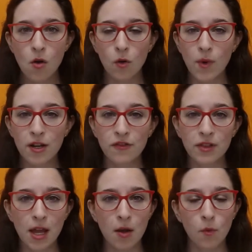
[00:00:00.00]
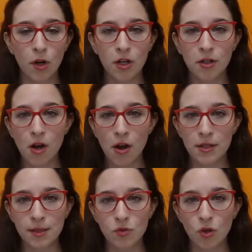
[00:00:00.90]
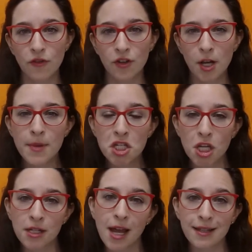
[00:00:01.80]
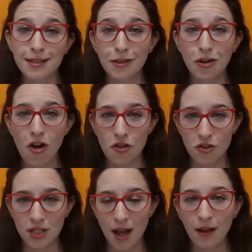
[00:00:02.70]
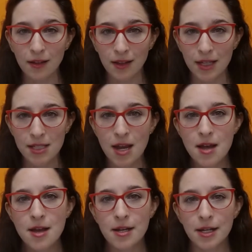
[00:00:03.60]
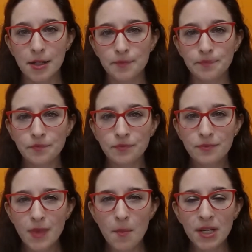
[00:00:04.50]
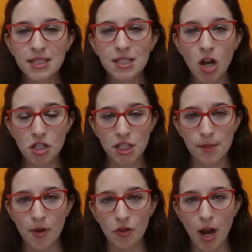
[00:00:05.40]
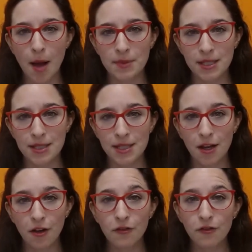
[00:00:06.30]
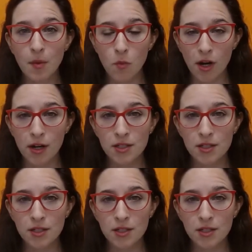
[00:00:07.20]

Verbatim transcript: Or what if they work on some sort of commission, and it's a little harder to calculate um, because it's not just about their absence from work.